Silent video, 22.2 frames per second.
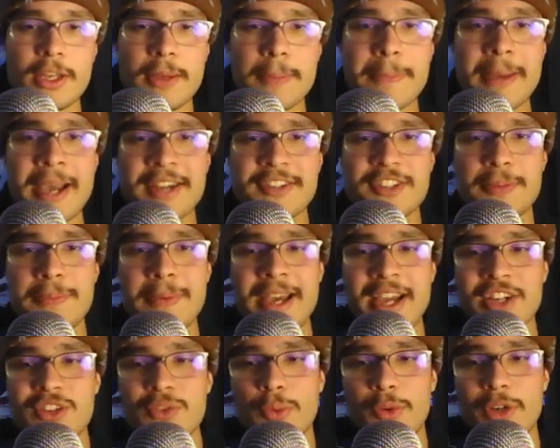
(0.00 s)
back to
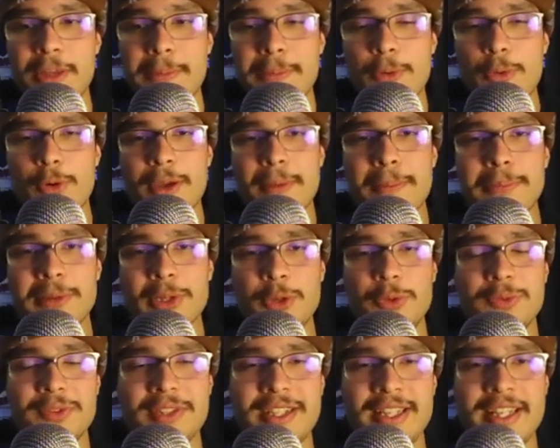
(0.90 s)
back 20 point
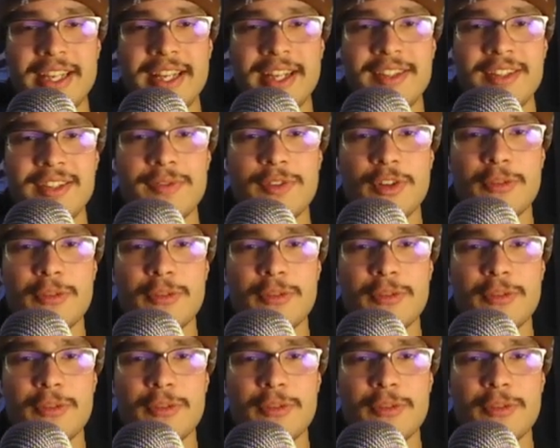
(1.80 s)
blown leads, if you